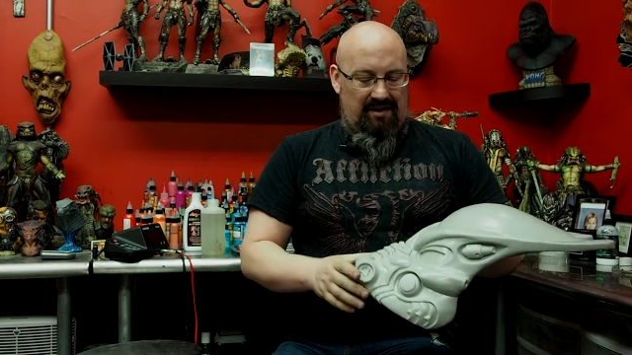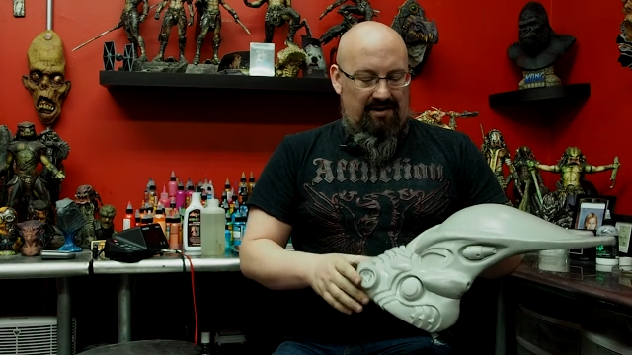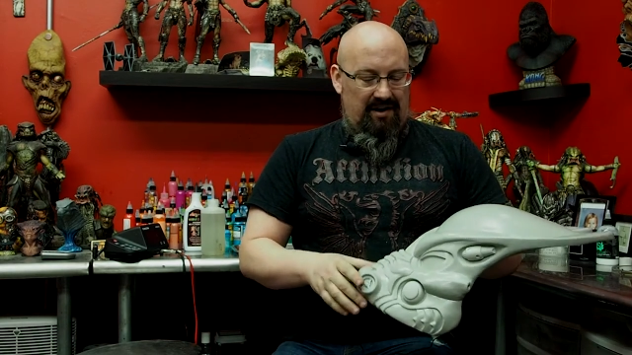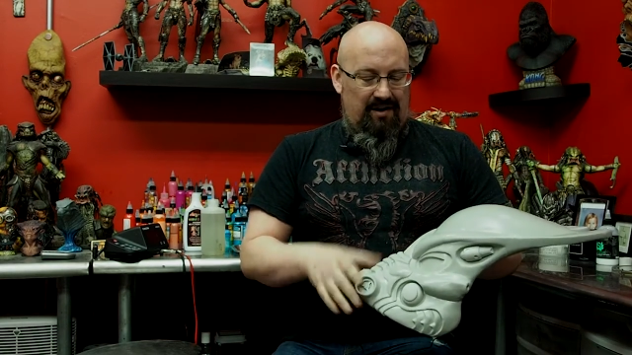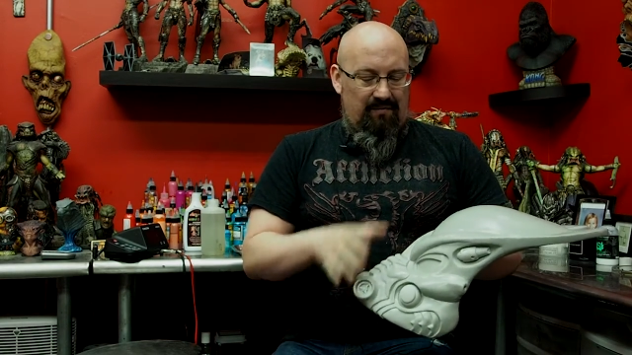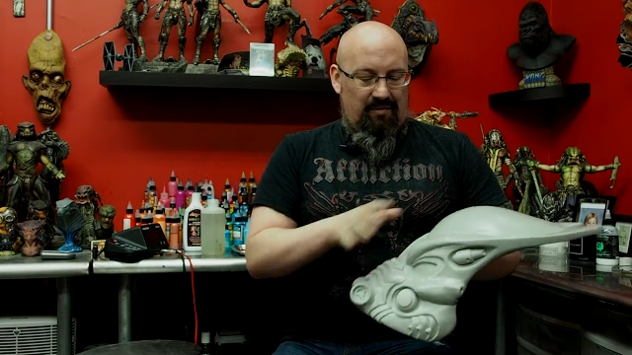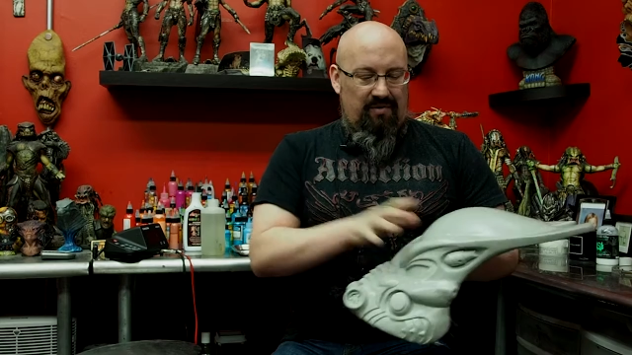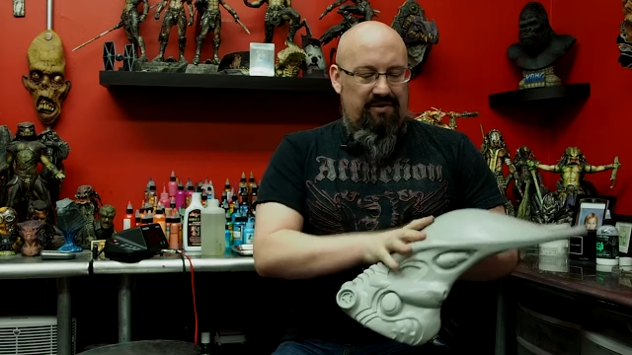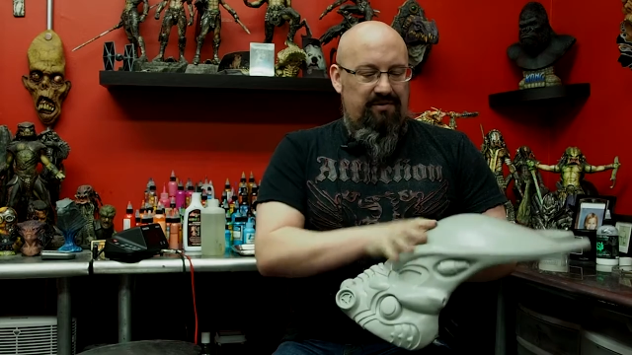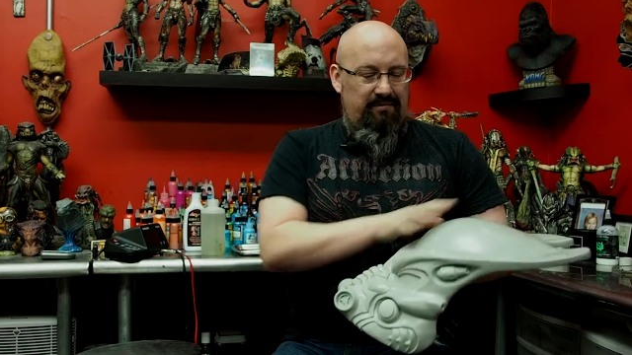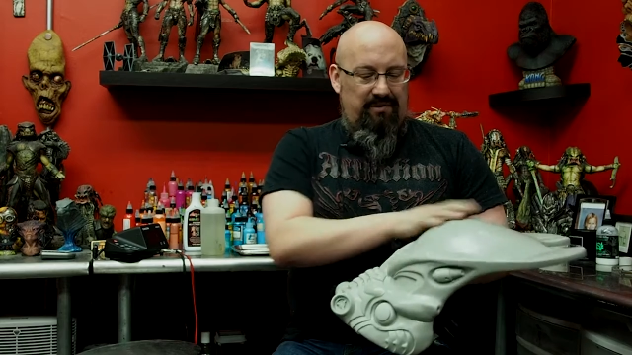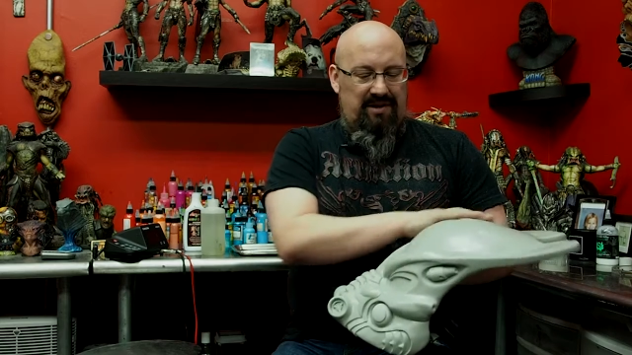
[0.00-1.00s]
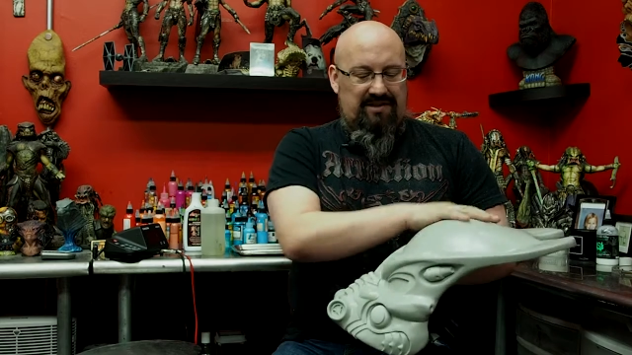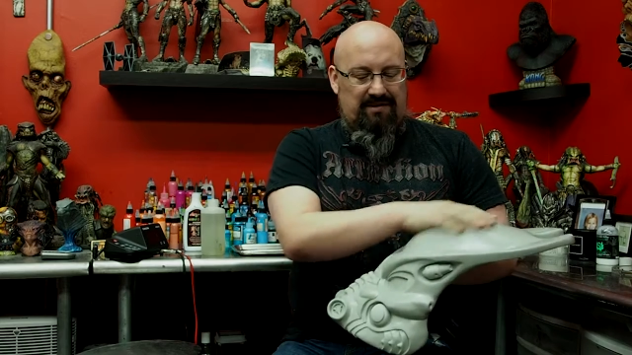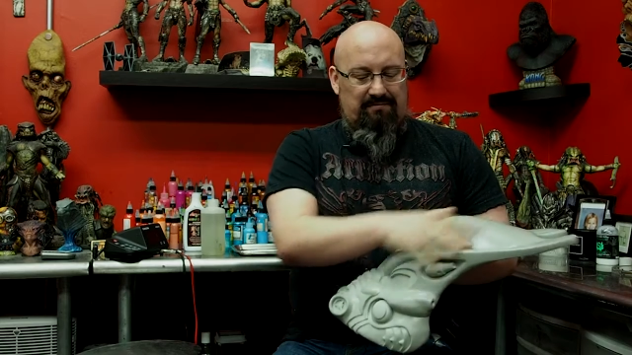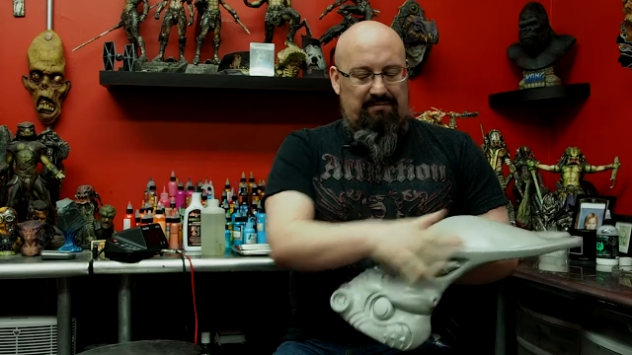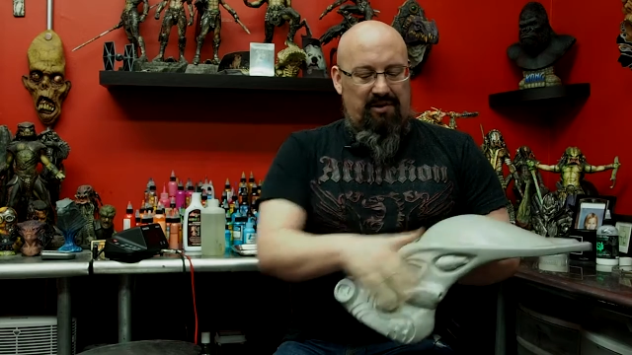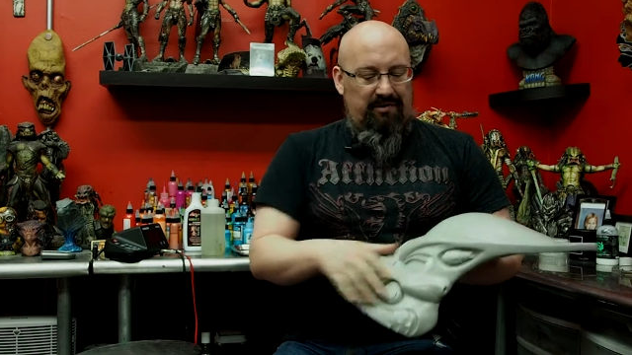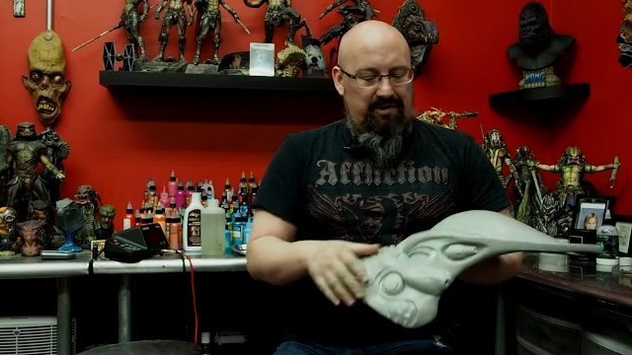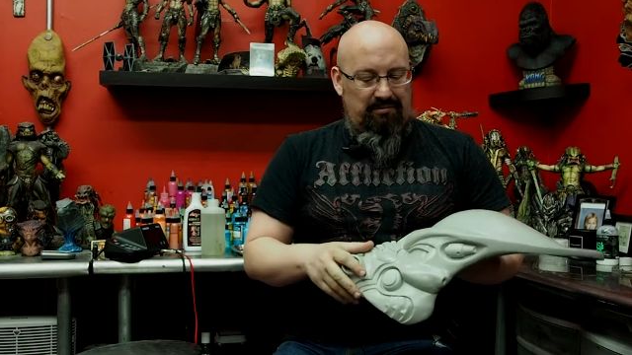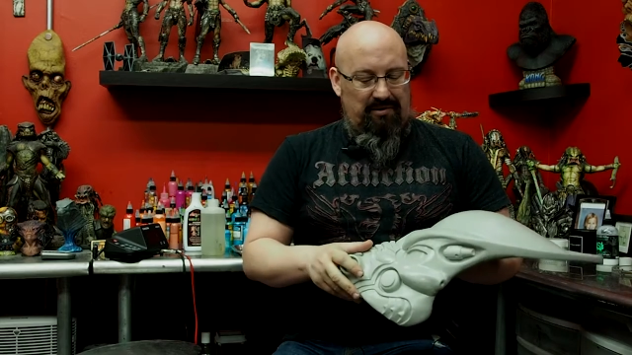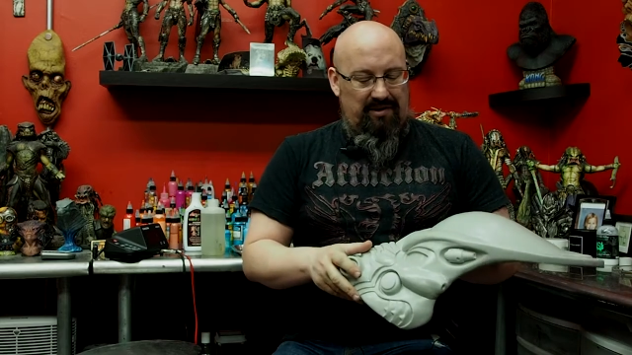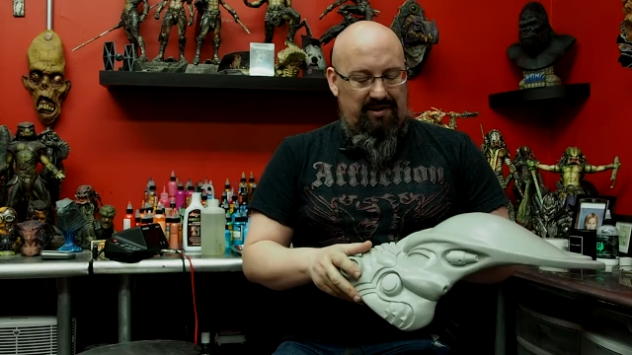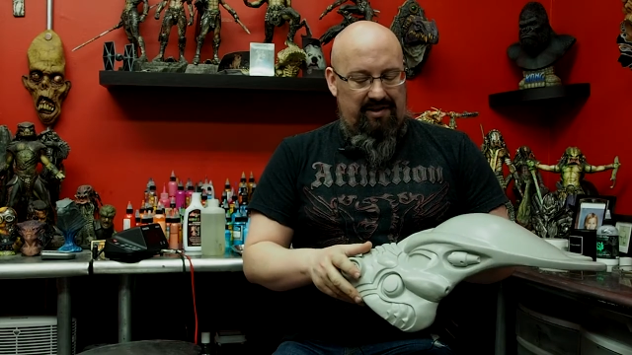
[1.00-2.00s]
We're going to do a basic build up
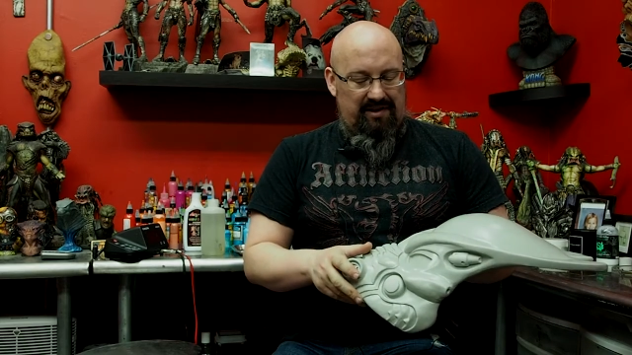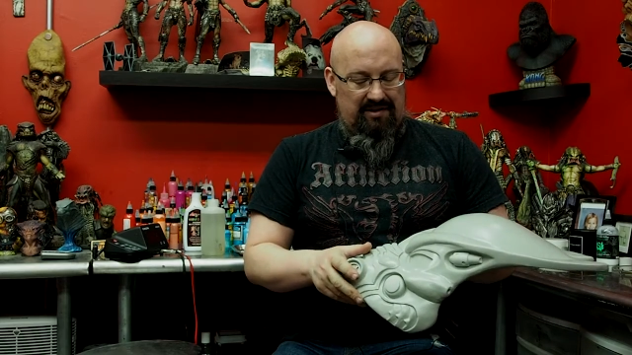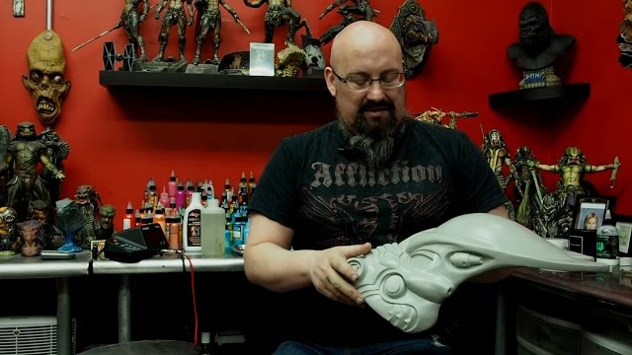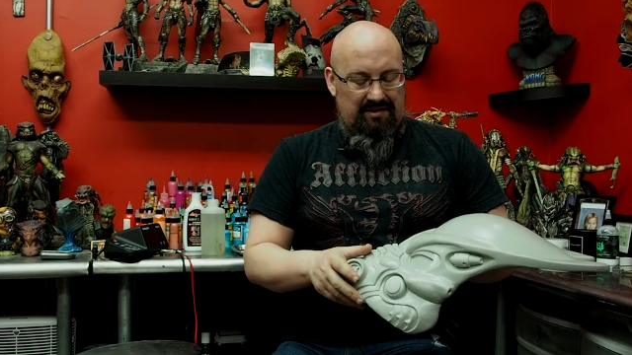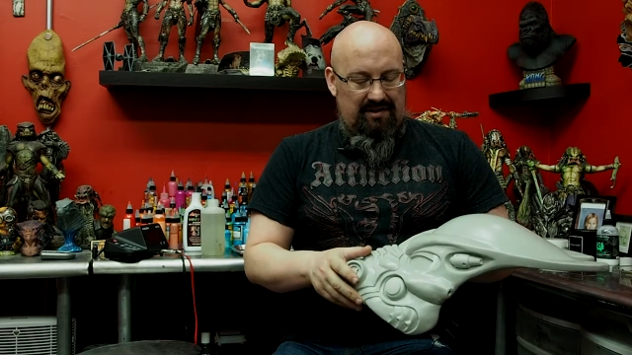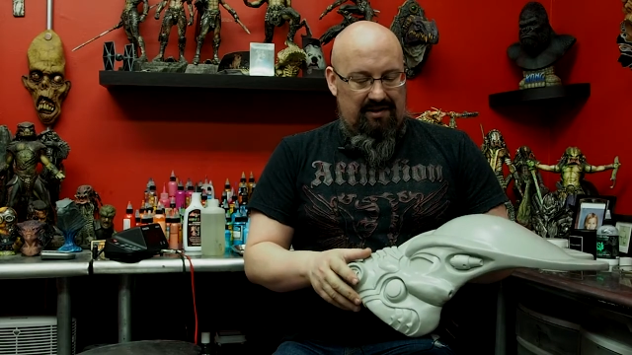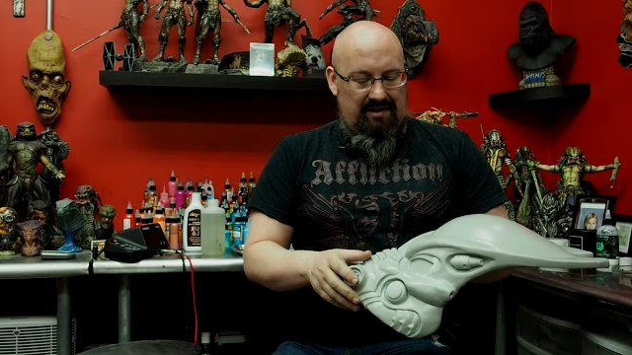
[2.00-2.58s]
on this.